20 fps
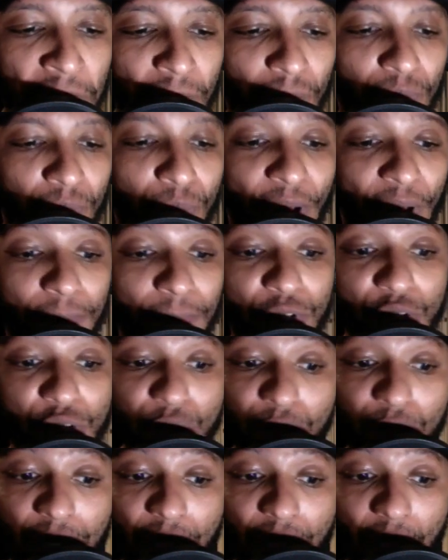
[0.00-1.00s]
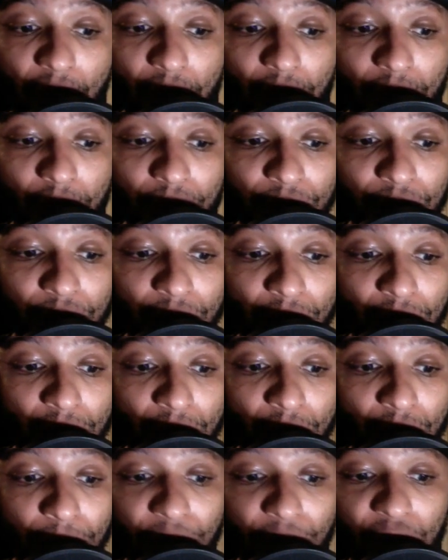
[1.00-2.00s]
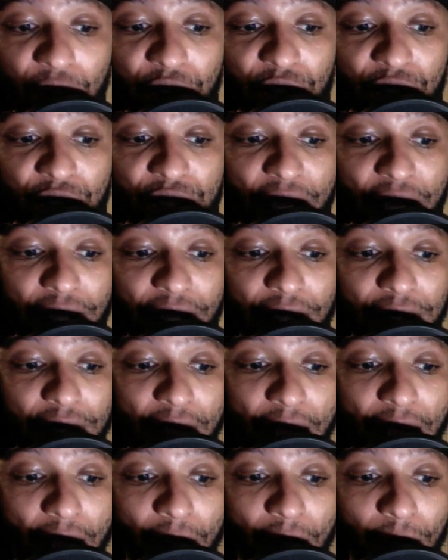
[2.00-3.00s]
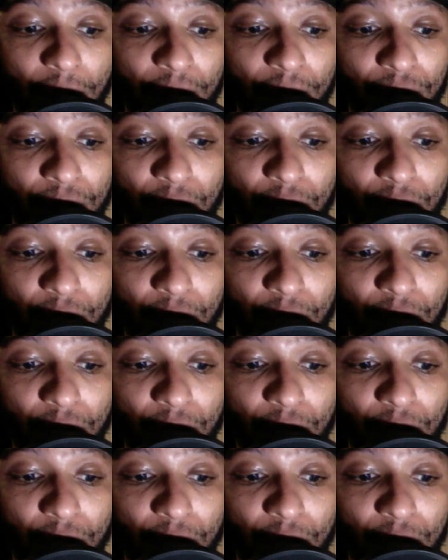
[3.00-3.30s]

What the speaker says: But 2 to go. Boucher second now.